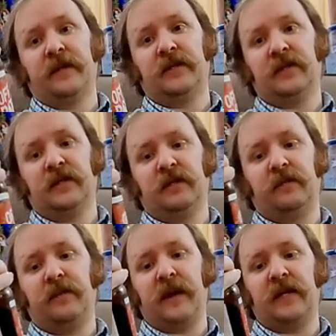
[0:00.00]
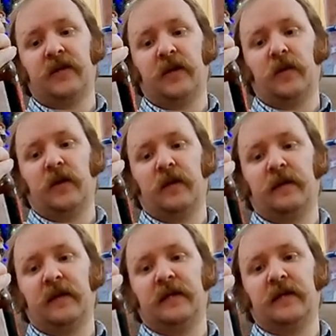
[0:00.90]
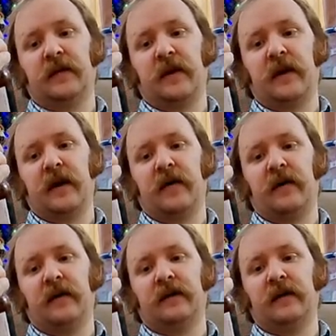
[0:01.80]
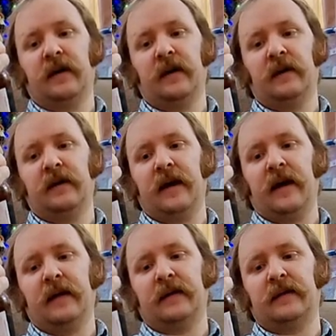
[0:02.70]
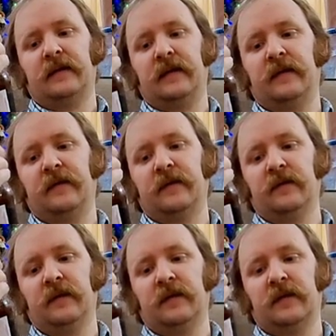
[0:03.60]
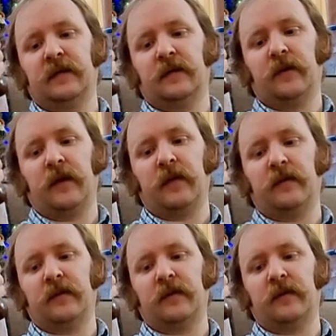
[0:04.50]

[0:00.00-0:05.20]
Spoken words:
just based on what I'm tasting right now. It's not that stiff. It's only a 6.8%.